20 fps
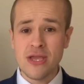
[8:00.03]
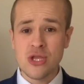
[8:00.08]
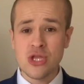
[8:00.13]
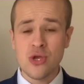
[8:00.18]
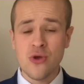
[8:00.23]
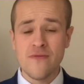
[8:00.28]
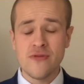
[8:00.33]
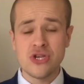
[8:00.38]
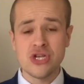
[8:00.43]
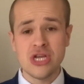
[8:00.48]
you to
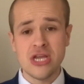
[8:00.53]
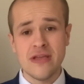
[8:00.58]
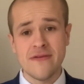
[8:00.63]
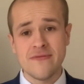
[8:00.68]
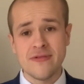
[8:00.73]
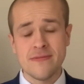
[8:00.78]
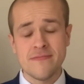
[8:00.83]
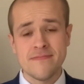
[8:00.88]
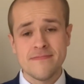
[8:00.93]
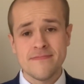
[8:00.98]
have
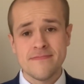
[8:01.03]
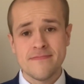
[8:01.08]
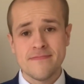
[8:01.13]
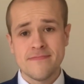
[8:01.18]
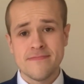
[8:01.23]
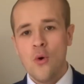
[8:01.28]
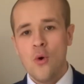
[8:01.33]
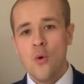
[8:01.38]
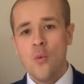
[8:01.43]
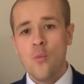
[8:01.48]
achieved.
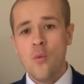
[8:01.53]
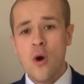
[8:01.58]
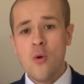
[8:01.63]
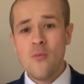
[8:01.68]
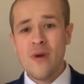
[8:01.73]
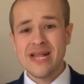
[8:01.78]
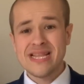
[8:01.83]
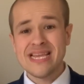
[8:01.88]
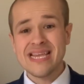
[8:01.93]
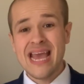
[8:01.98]
One
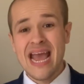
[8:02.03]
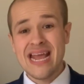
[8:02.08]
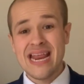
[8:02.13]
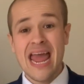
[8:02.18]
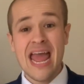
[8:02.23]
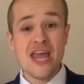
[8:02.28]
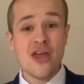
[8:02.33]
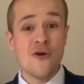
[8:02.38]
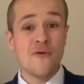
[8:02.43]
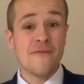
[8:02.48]
way to gain
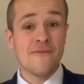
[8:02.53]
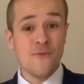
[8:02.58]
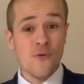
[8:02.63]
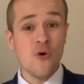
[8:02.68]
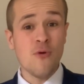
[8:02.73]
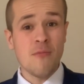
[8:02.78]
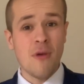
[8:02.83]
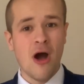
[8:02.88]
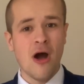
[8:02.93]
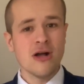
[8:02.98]

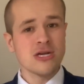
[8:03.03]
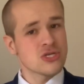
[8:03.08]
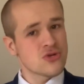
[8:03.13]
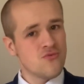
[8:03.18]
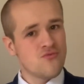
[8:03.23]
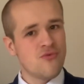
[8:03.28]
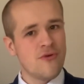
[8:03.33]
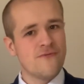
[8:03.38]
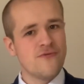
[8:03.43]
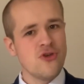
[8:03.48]
AO4 marks,
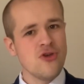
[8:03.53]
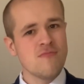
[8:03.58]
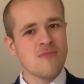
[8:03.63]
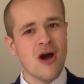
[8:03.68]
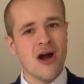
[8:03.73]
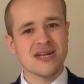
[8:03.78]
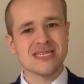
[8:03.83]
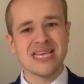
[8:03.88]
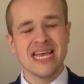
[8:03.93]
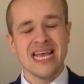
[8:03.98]
review
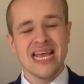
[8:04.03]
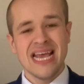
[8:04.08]
marks,